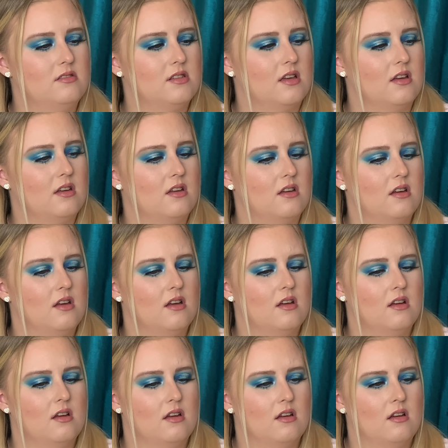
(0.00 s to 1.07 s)
Like
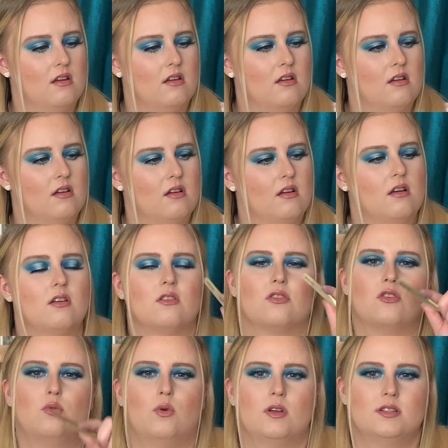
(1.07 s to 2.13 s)

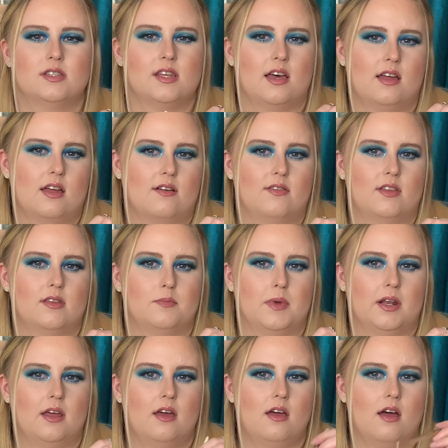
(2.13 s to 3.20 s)
the ones that I have at the
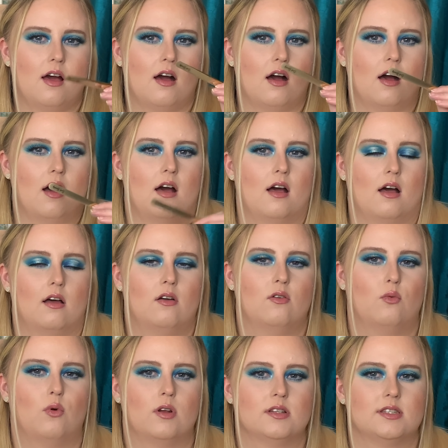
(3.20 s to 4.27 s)
minute are
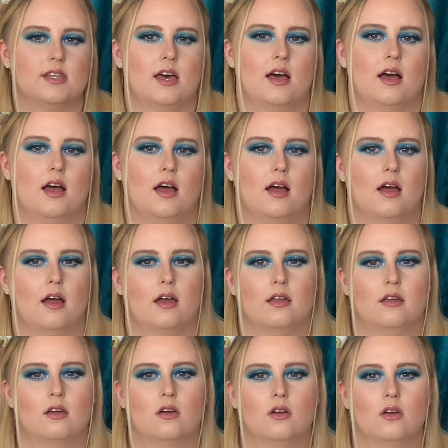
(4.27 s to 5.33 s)
ones that
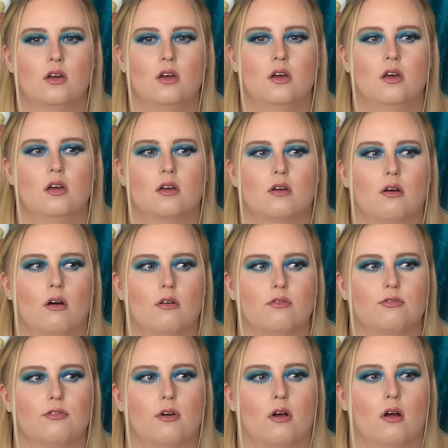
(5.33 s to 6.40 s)
I got
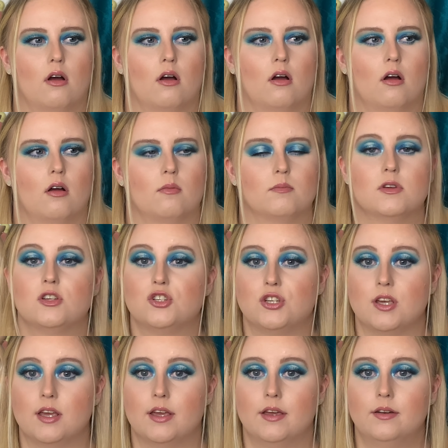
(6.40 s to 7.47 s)
from
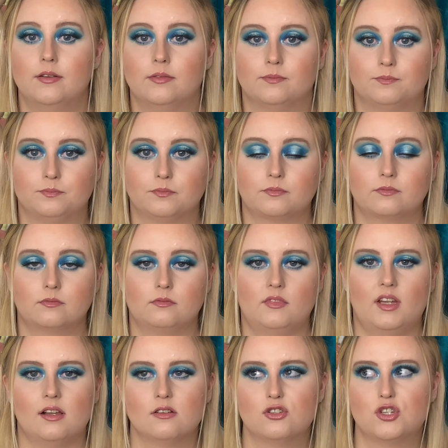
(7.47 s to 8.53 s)
Shein,
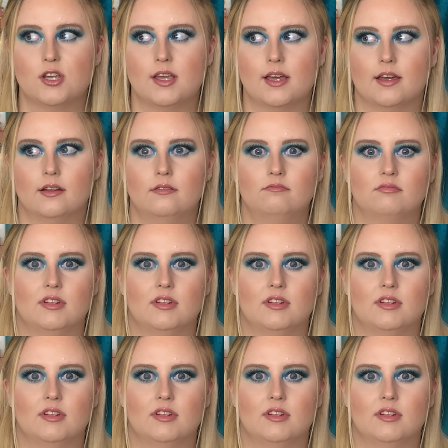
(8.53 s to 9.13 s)
and